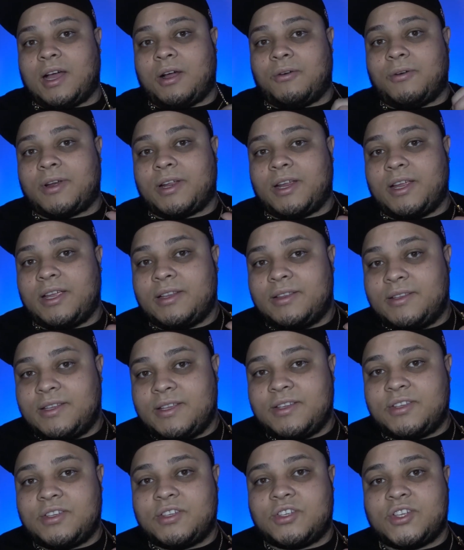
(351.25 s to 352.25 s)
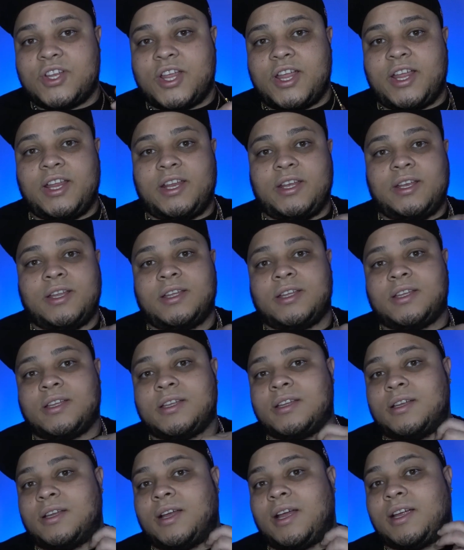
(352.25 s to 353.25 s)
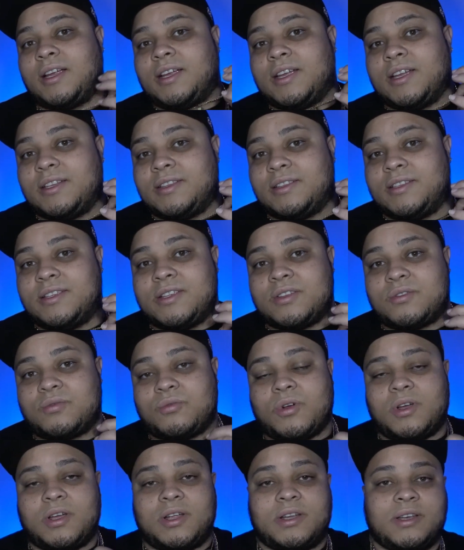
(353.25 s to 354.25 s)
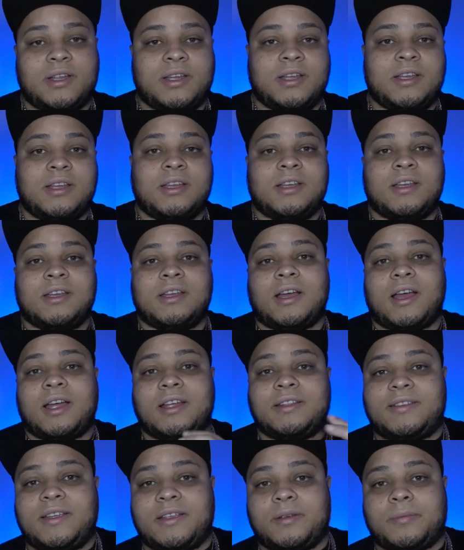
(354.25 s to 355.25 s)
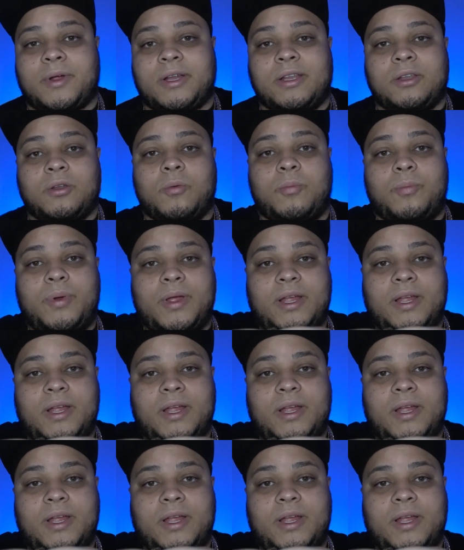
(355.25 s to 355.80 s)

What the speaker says: I wanna get this chain, I get this one, I take my little